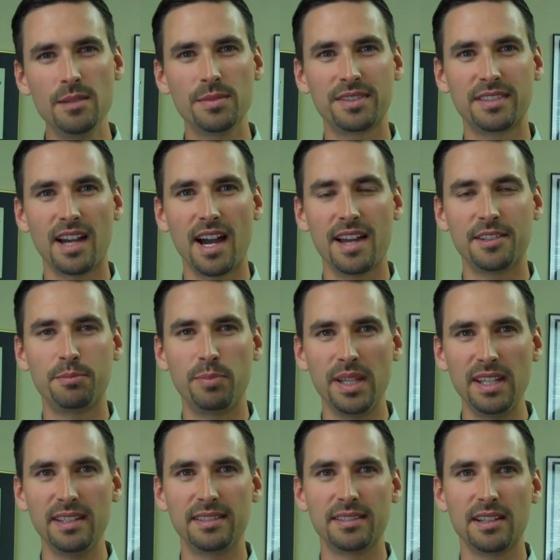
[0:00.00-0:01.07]
medium-sized
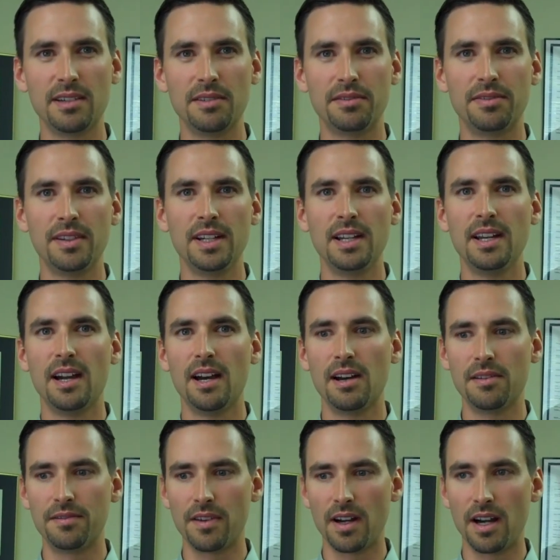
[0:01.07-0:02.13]
piece of
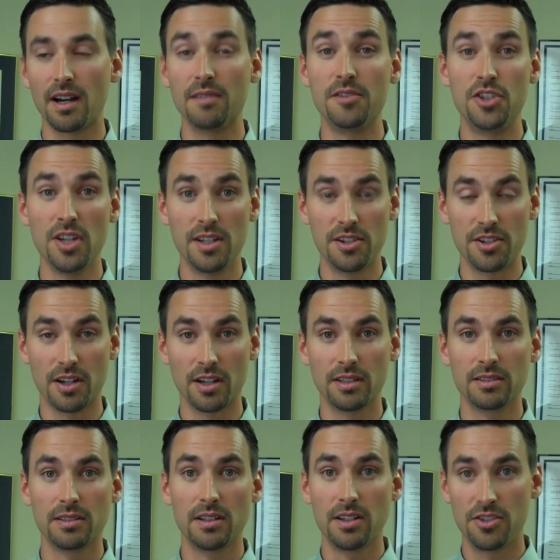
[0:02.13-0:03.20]

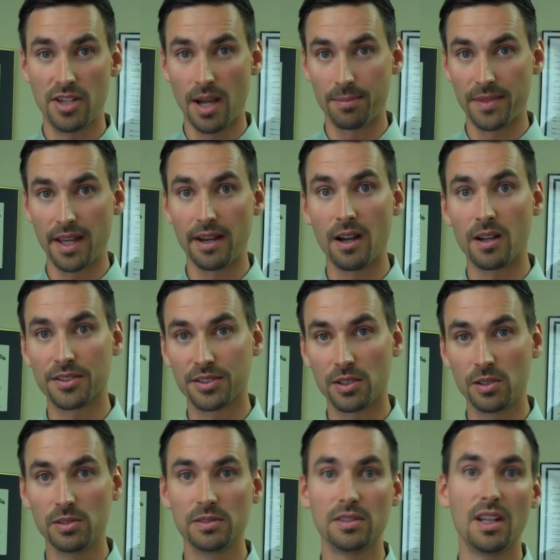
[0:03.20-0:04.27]
ginger, chop that
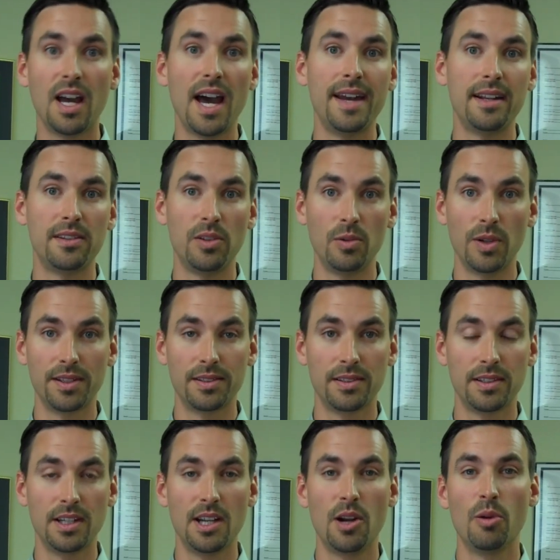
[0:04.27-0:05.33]
also, add it to
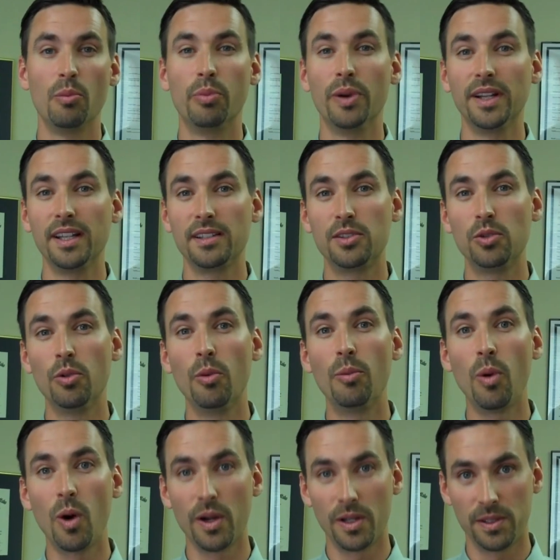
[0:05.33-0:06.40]
it, bring it to a
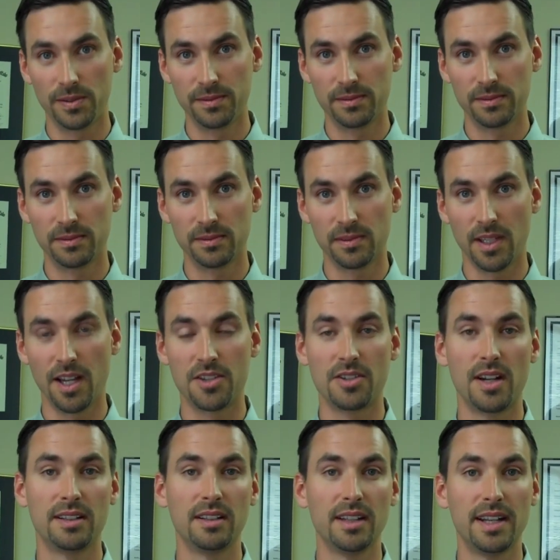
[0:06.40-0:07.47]
boil, okay,
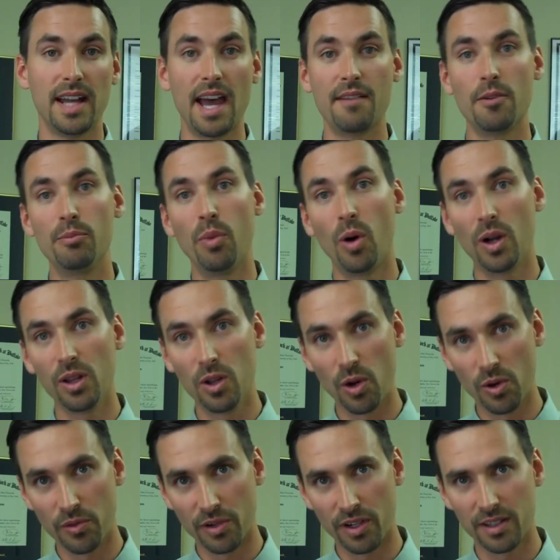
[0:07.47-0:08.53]
try not to let it have it boil
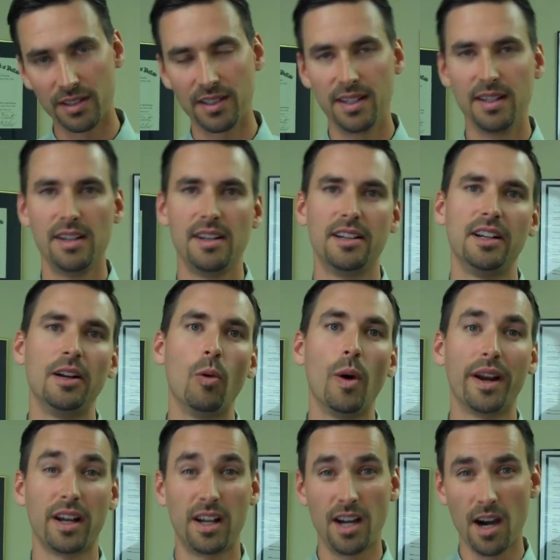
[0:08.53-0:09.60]
over. You
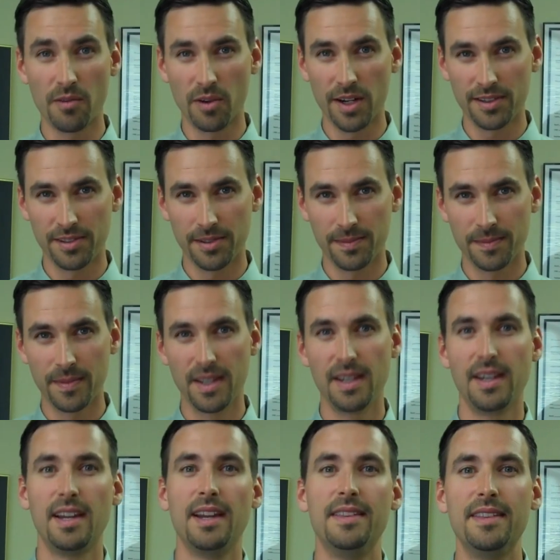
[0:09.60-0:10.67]
want to cover it
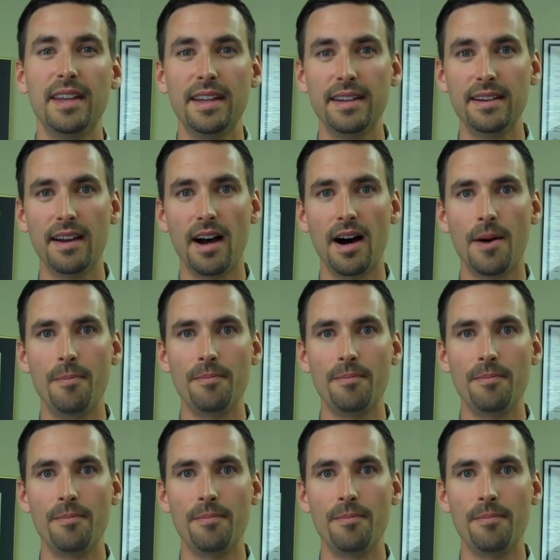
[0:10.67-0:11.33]
and then